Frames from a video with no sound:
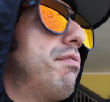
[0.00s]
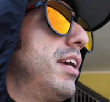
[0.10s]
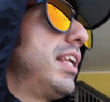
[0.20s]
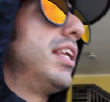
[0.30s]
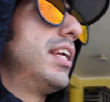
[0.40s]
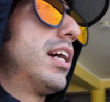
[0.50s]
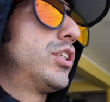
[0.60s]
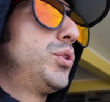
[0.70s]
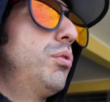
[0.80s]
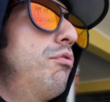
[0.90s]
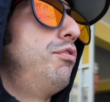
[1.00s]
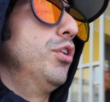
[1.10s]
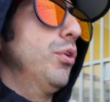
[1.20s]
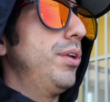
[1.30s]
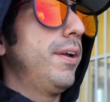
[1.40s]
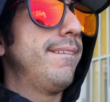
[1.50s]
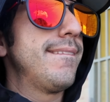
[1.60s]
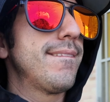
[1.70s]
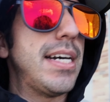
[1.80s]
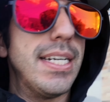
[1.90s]
to find any actual food.
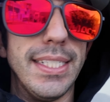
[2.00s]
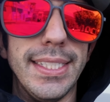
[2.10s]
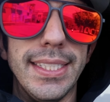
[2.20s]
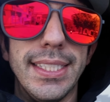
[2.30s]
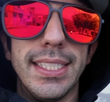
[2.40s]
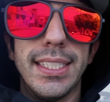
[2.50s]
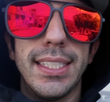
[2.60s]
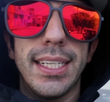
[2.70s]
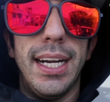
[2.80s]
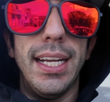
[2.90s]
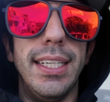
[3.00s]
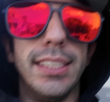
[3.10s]
Kind of